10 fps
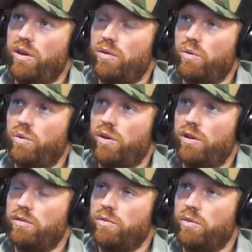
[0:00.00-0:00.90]
they're when
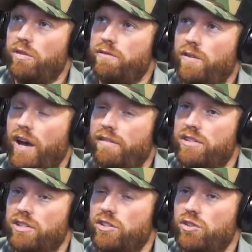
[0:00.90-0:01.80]
they're when they're five to
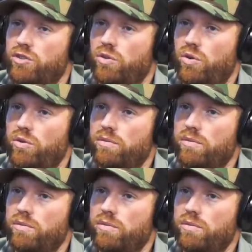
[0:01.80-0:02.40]
six years old